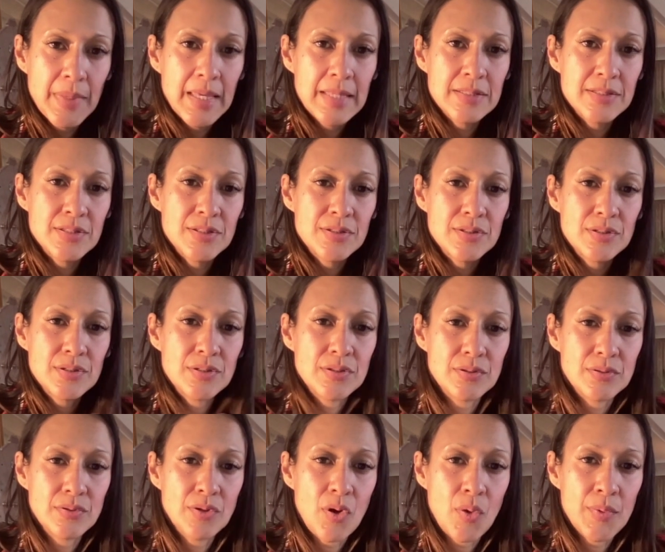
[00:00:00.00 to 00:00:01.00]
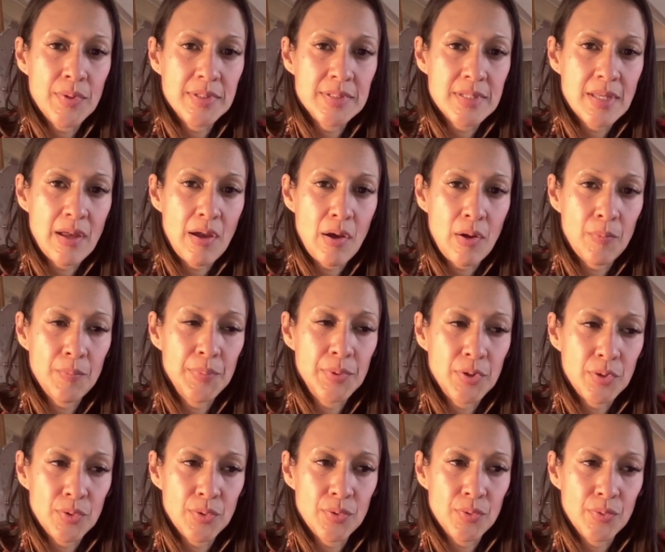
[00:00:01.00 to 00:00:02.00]
It's going to
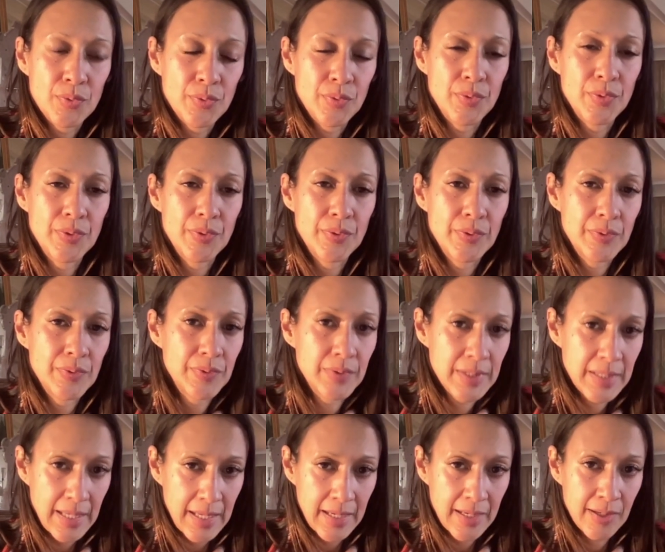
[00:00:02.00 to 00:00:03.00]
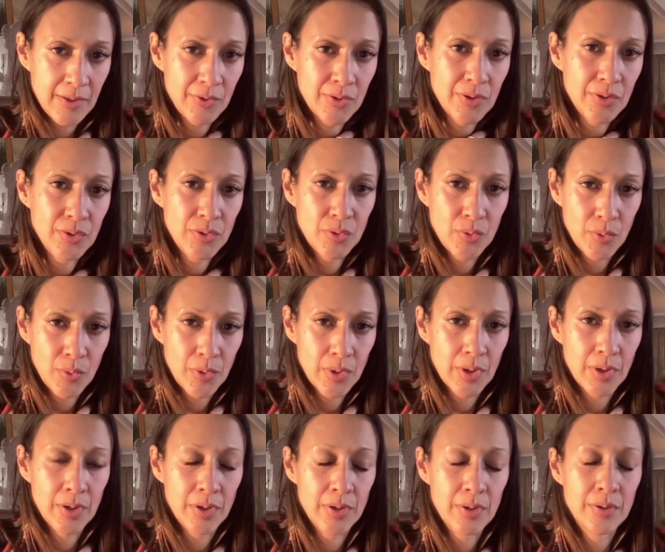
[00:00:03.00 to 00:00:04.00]
help you gain
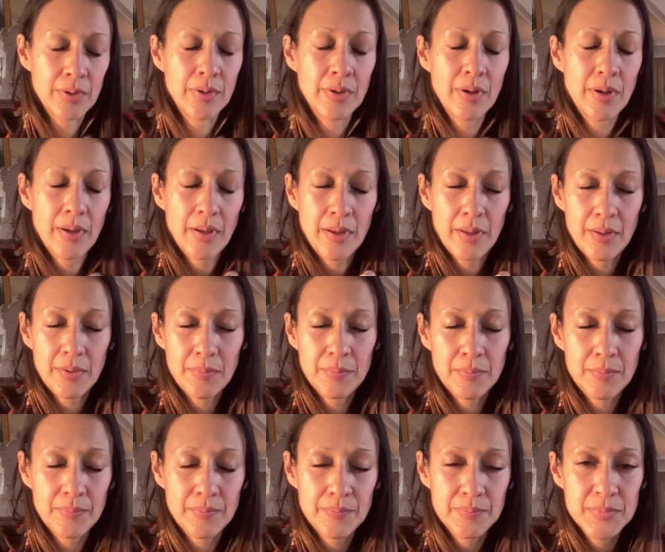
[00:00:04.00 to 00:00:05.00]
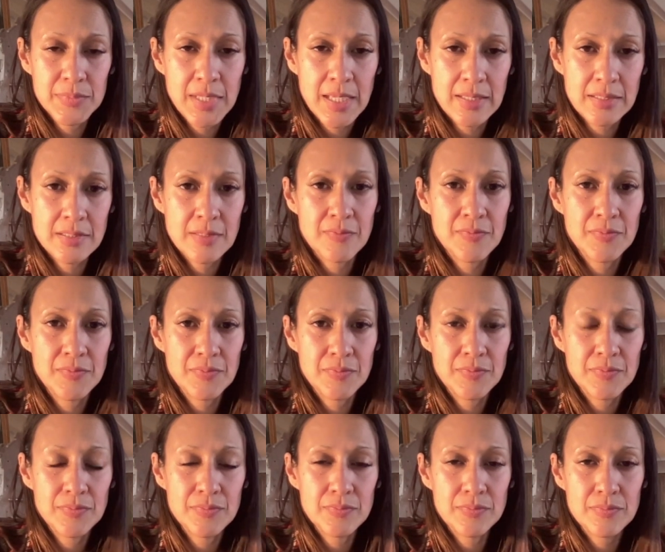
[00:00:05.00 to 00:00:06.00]
your taste
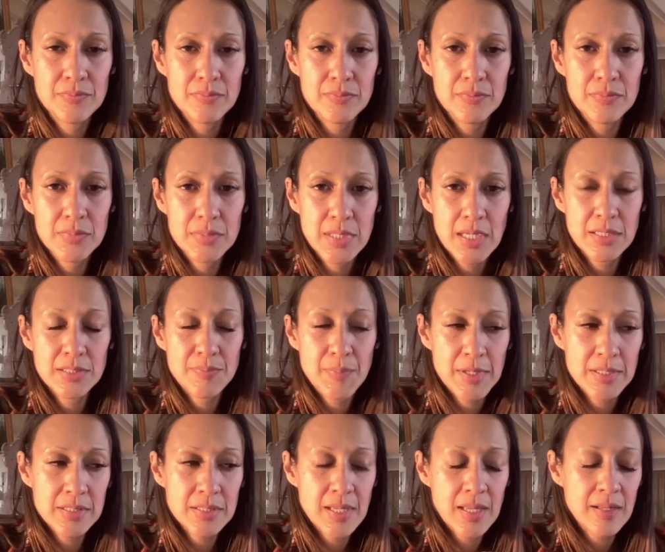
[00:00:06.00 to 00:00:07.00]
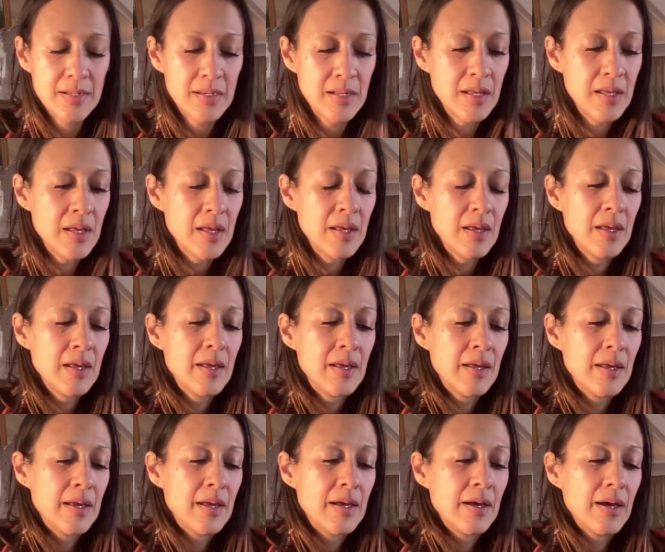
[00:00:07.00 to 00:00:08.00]
buds again.
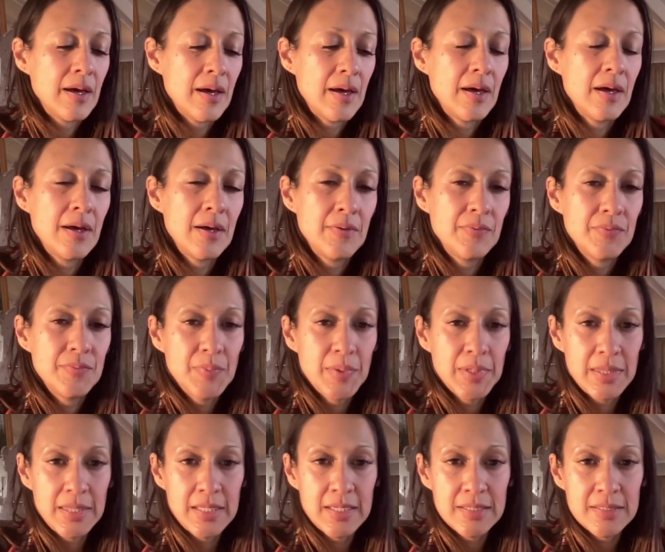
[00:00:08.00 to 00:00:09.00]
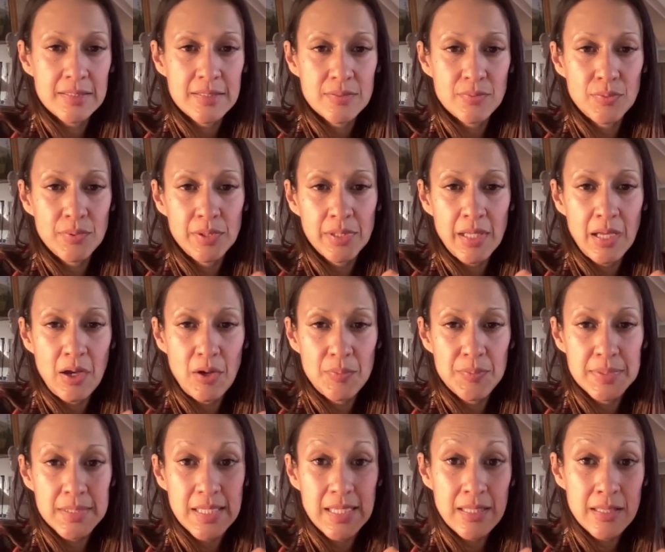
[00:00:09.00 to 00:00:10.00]
But this really
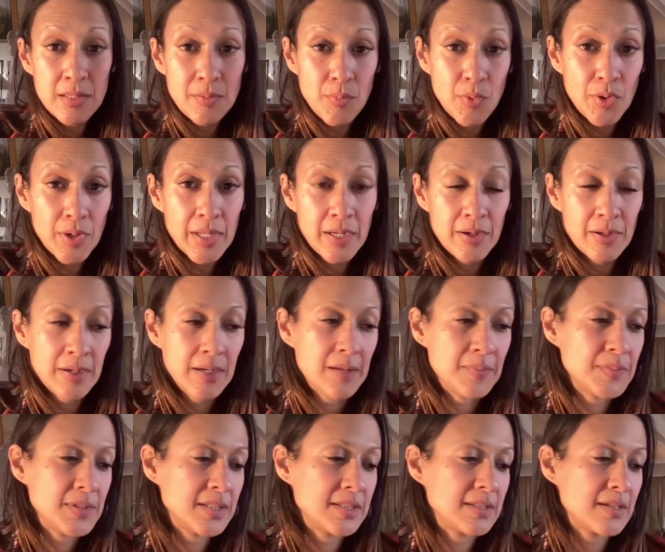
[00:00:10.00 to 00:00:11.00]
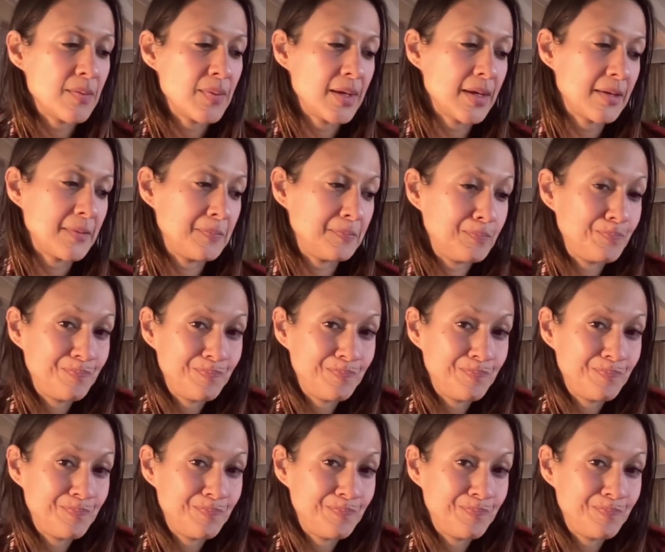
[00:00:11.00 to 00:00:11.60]
helps in the morning on an empty stomach.